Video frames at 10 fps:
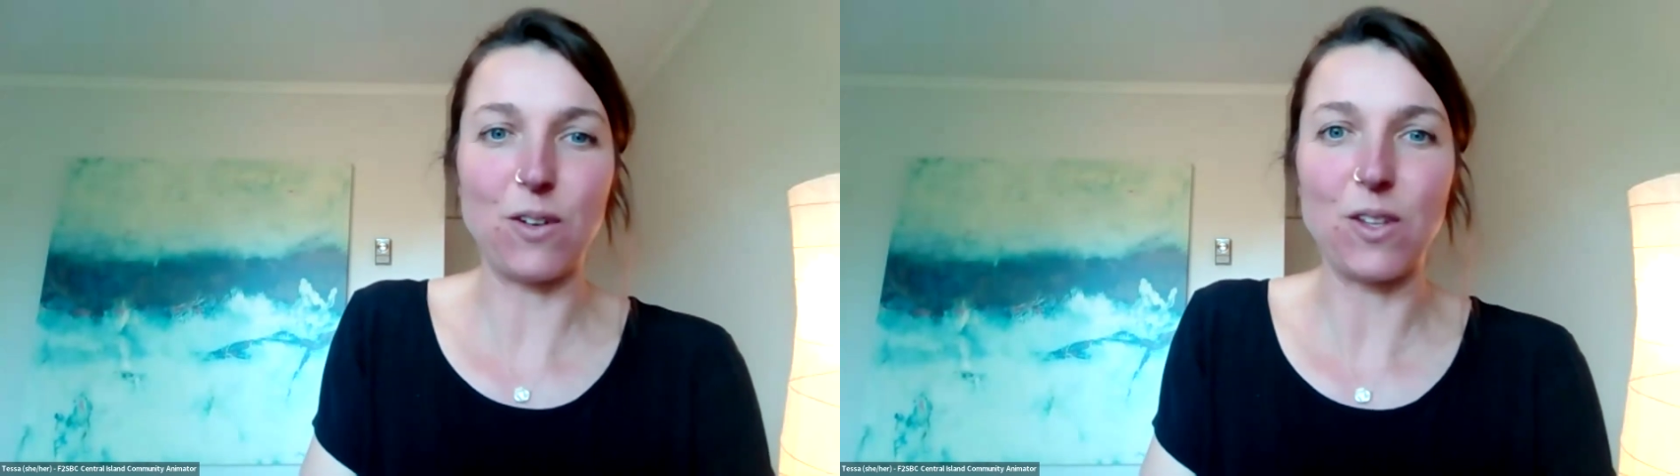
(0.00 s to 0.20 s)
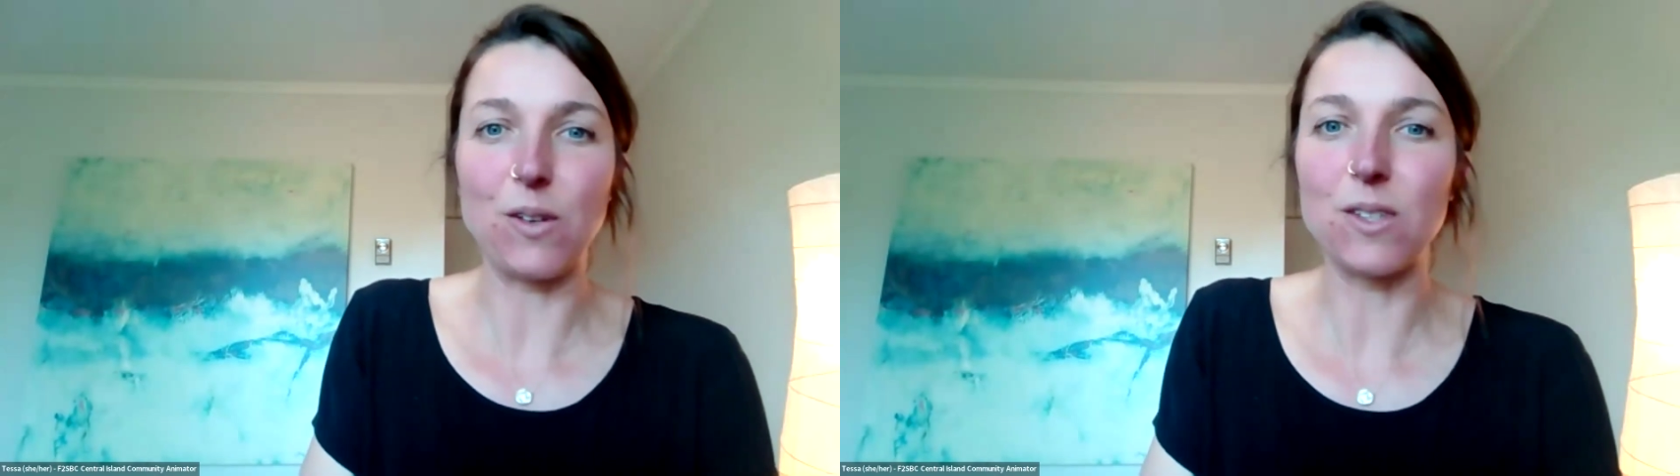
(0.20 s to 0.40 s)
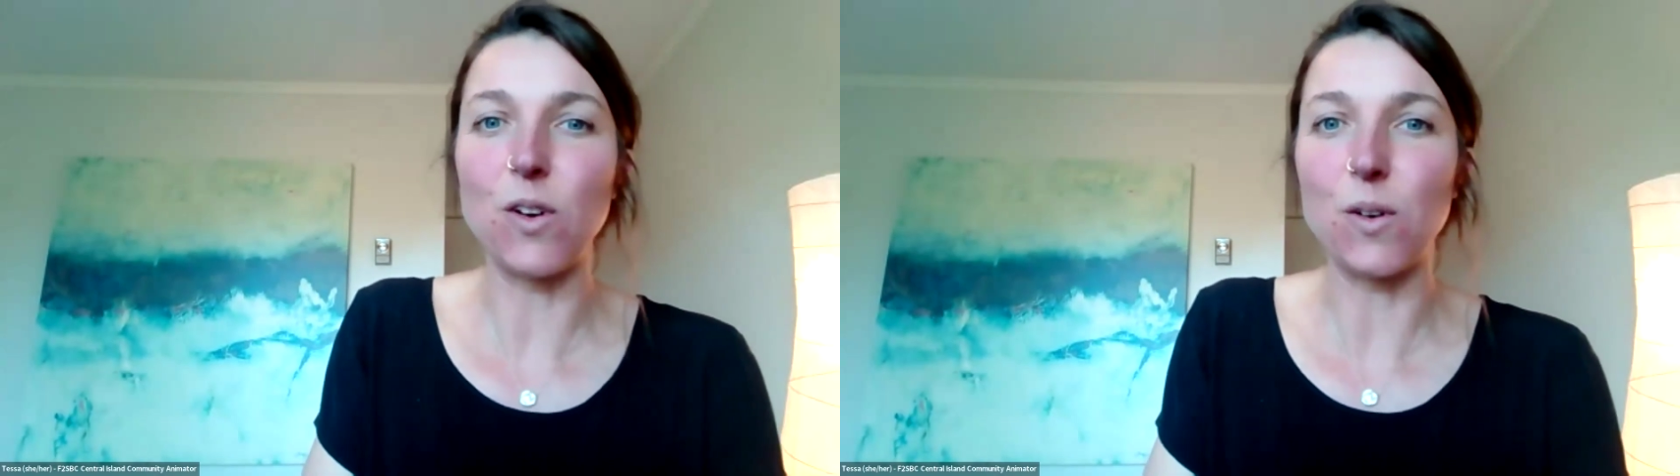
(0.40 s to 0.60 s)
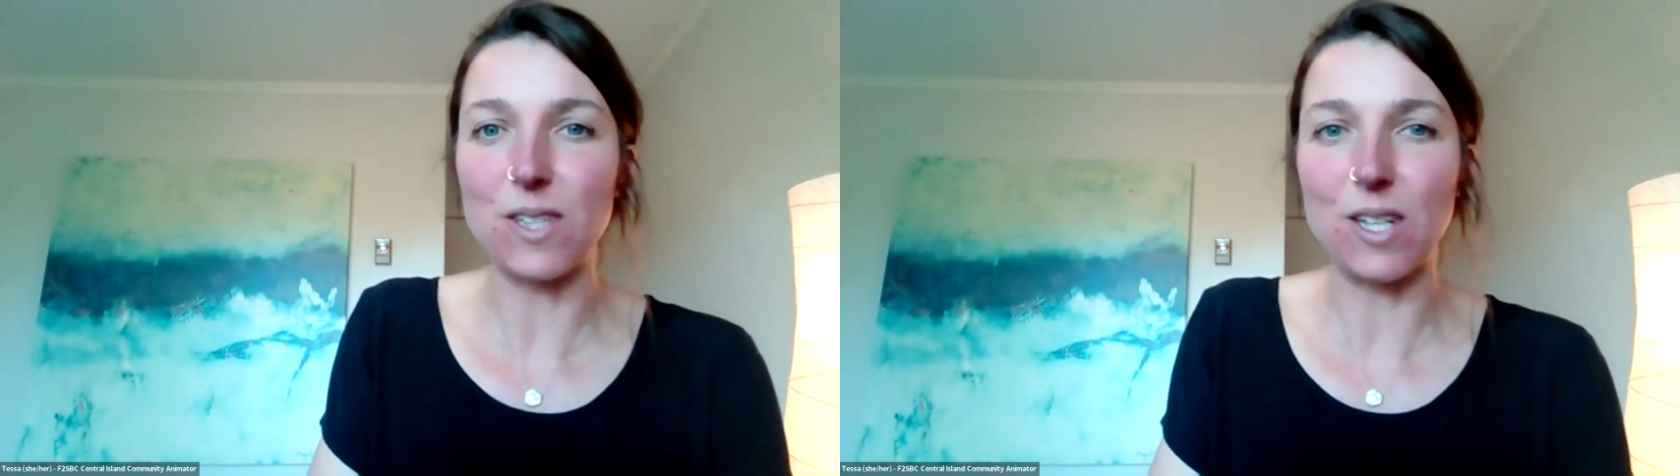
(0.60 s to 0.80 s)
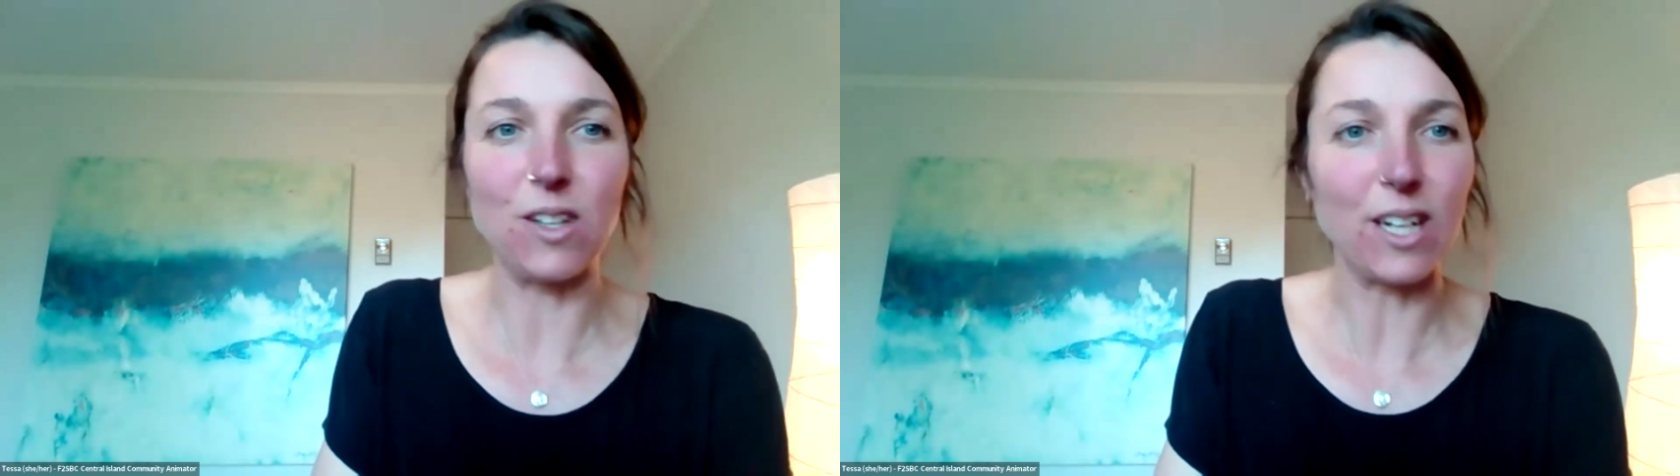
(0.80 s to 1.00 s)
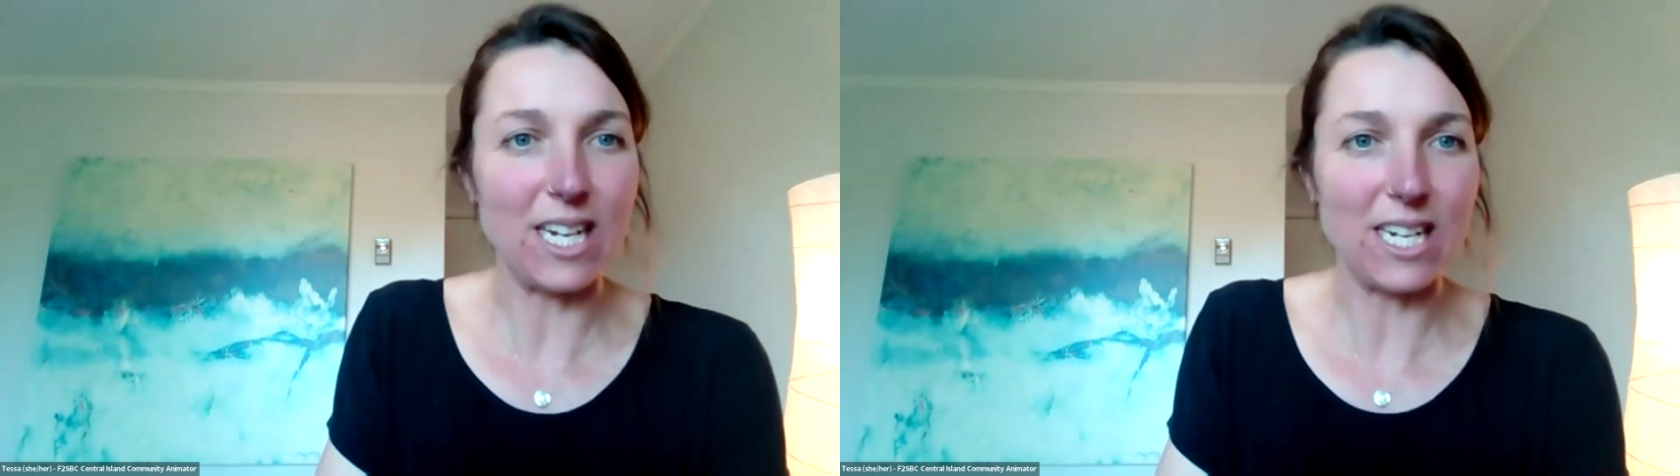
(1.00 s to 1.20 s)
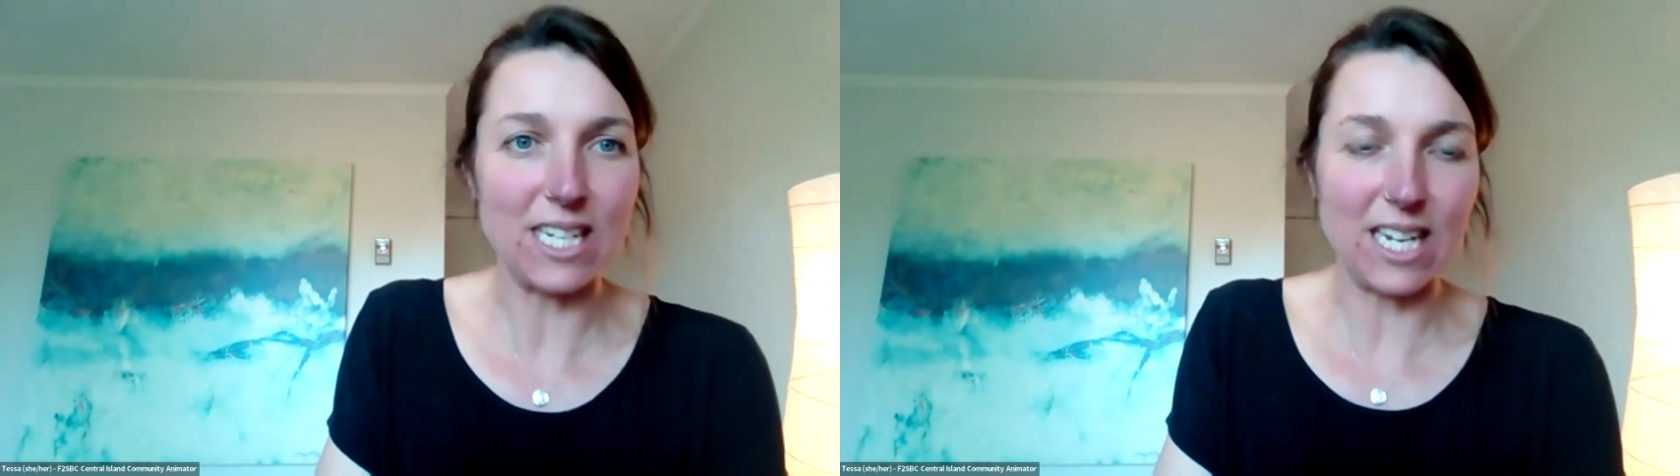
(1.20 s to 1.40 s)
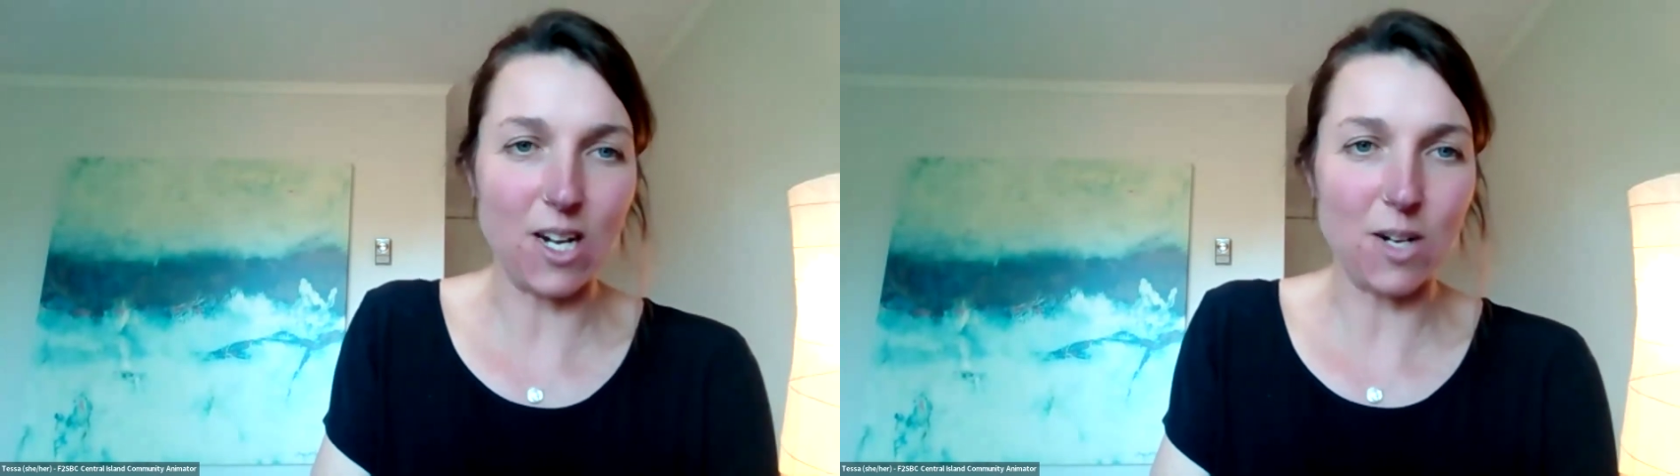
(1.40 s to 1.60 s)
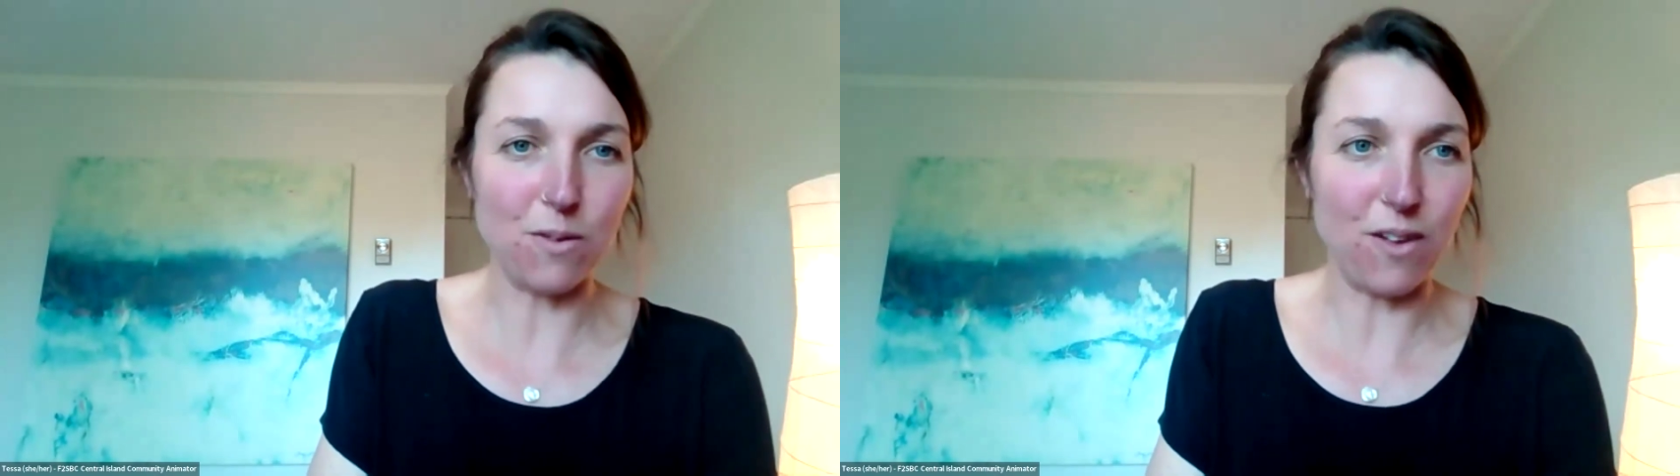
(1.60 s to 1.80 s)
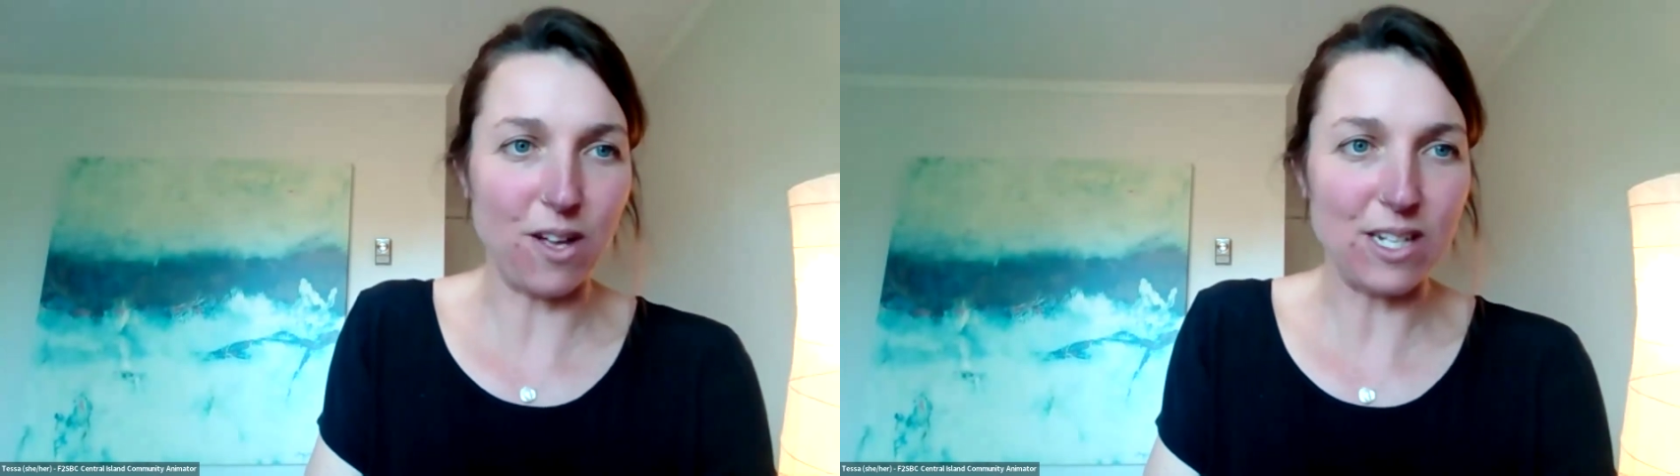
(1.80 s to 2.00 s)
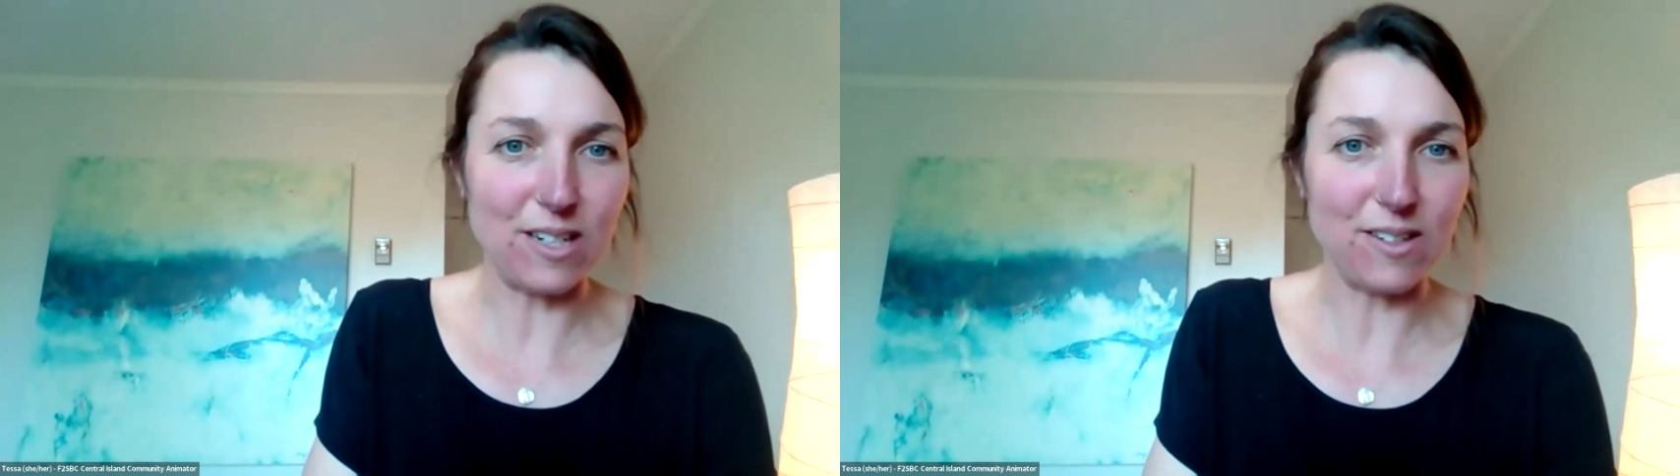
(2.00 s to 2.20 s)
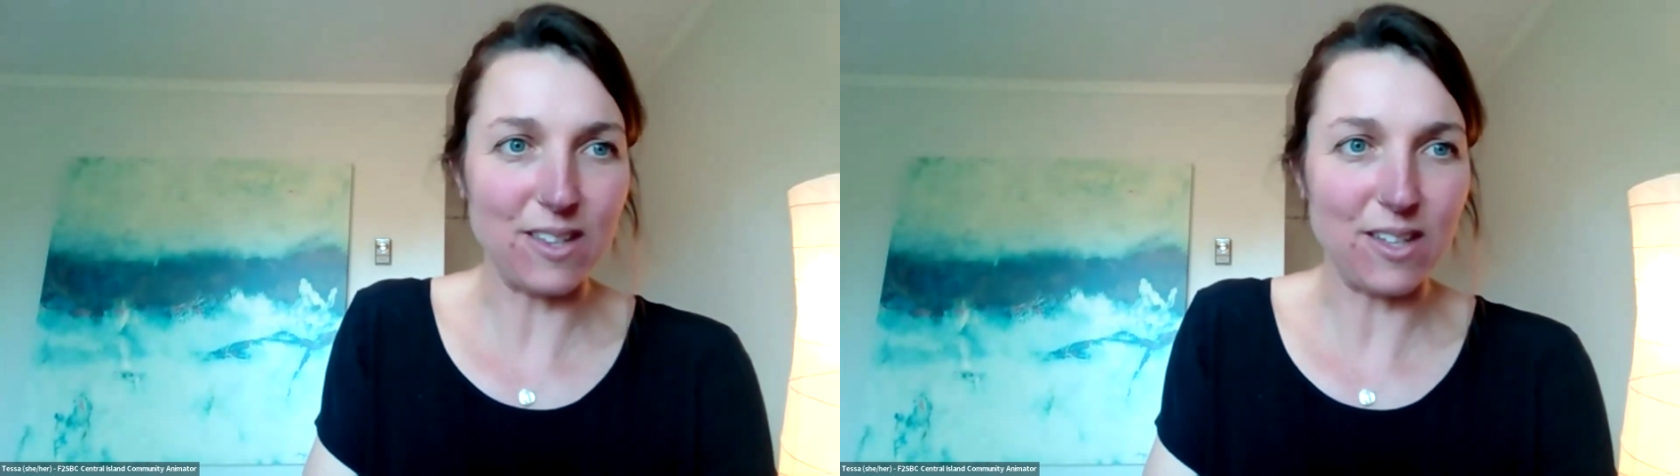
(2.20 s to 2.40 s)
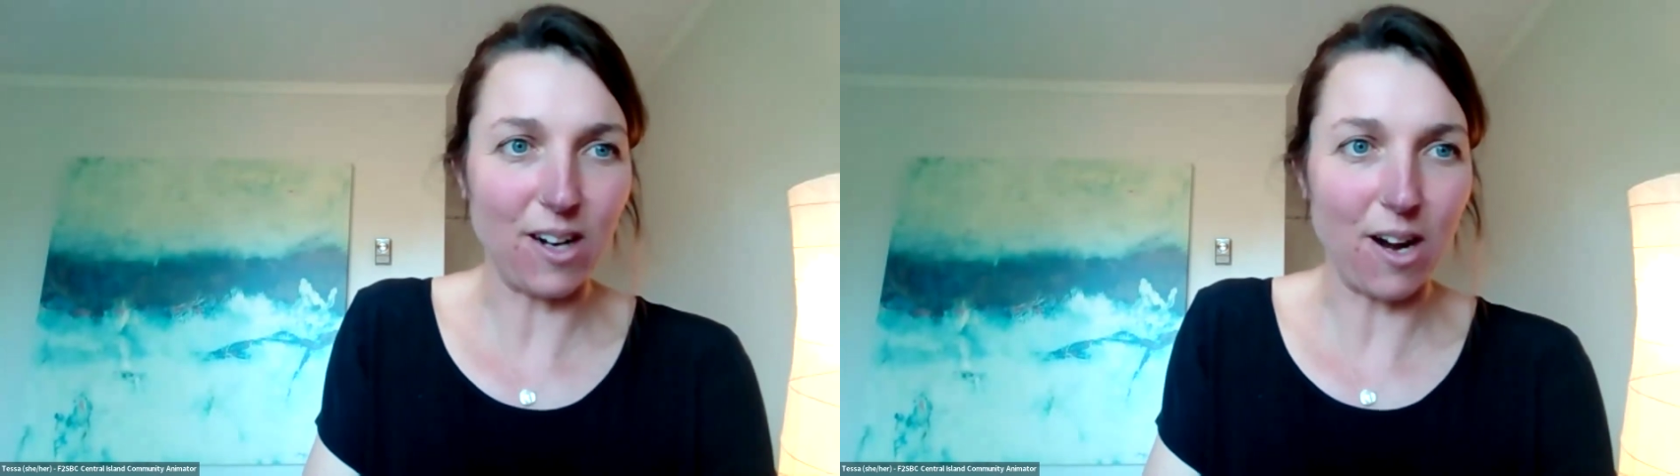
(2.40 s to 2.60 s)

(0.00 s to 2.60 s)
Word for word: for those folks that are looking to engage more volunteers in their